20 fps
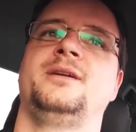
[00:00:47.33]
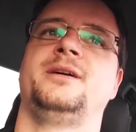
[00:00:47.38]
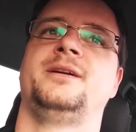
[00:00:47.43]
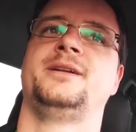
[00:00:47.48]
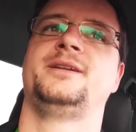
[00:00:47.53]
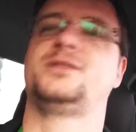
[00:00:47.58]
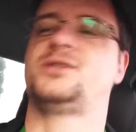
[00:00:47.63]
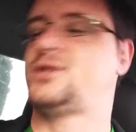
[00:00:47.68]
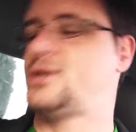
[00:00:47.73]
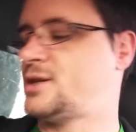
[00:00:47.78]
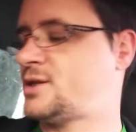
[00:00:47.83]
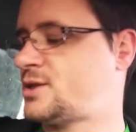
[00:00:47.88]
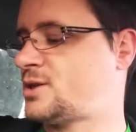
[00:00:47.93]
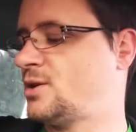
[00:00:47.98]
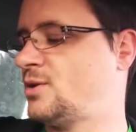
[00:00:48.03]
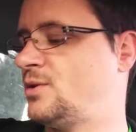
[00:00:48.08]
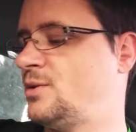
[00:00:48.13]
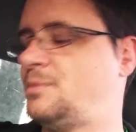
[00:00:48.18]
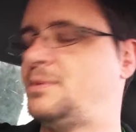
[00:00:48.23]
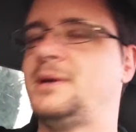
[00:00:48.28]
and it's just
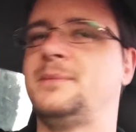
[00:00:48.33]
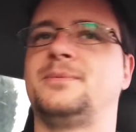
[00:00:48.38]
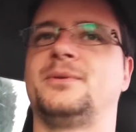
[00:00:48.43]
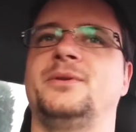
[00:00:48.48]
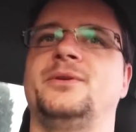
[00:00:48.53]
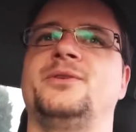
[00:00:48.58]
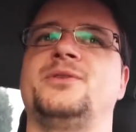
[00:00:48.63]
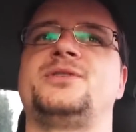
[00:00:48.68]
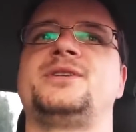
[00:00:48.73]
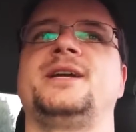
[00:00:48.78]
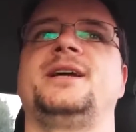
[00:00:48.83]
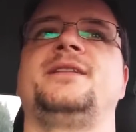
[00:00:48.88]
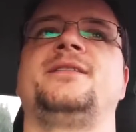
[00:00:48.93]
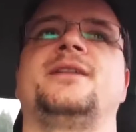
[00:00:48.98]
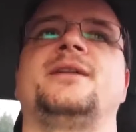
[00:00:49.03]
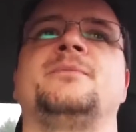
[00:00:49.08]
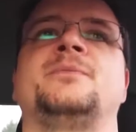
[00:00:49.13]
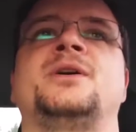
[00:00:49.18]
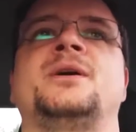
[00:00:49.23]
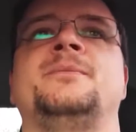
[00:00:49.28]
so that people understand
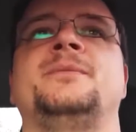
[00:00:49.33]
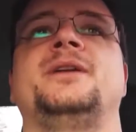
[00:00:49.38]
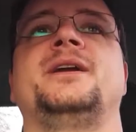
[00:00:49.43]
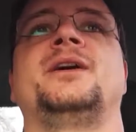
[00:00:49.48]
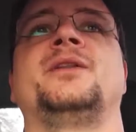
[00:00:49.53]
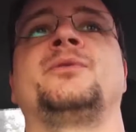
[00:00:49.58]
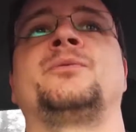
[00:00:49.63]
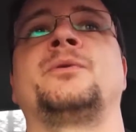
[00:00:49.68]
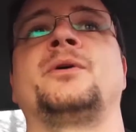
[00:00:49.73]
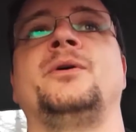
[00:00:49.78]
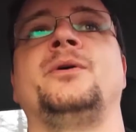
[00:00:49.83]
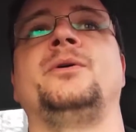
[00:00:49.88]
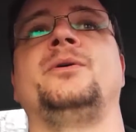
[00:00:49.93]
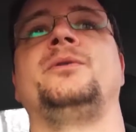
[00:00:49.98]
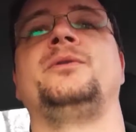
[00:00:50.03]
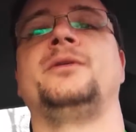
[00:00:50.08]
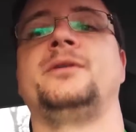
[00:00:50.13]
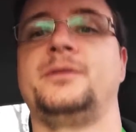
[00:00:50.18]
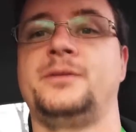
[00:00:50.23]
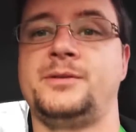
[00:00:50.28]
that I'm coming down the
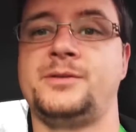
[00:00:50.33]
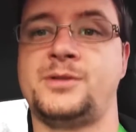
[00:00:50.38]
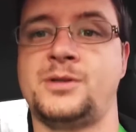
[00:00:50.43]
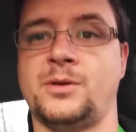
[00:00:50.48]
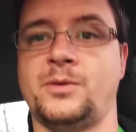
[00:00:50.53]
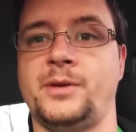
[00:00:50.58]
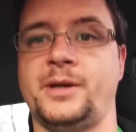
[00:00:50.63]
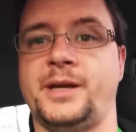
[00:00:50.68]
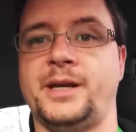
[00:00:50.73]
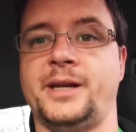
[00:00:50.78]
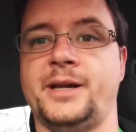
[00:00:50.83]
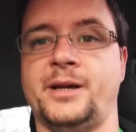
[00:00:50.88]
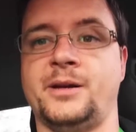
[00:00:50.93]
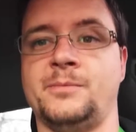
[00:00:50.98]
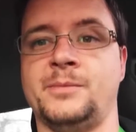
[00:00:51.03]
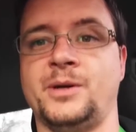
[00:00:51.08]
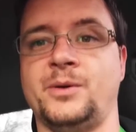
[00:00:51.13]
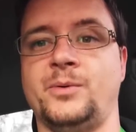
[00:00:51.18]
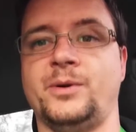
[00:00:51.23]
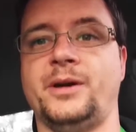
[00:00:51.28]
road so they get out
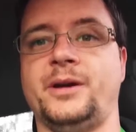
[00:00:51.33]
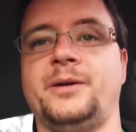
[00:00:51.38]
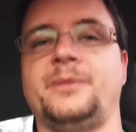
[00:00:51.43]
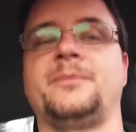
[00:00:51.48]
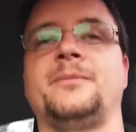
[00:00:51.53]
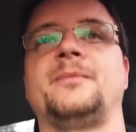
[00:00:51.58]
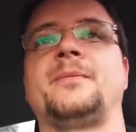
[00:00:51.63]
of my way.